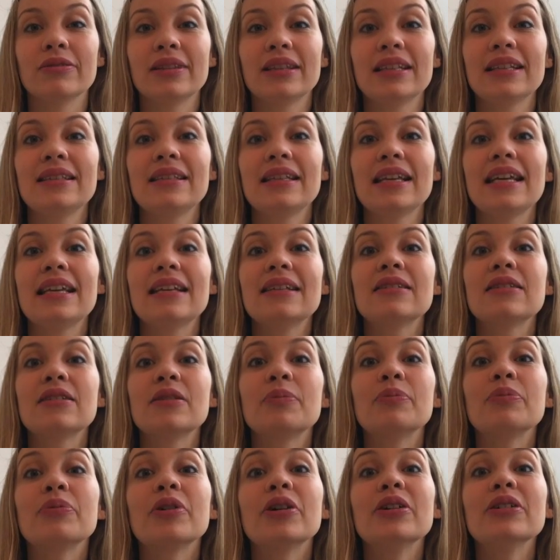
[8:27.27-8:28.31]
This is the
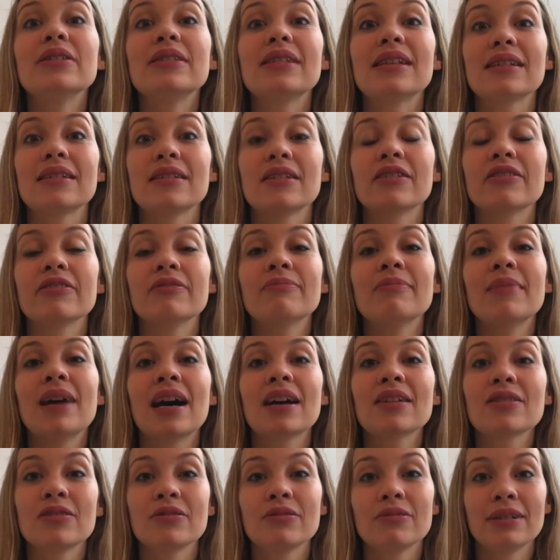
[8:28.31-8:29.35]
process of
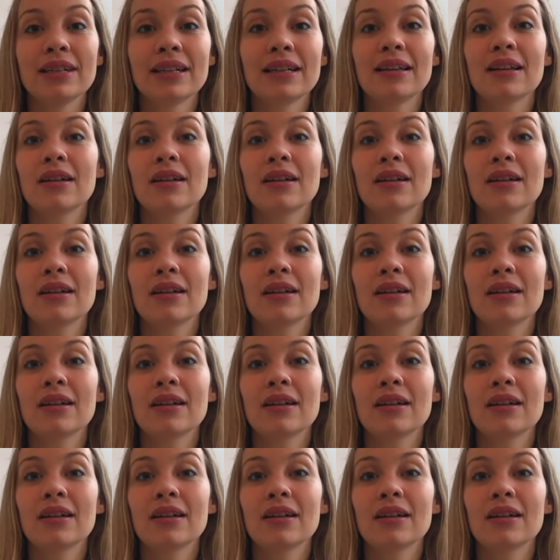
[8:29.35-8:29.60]
mastering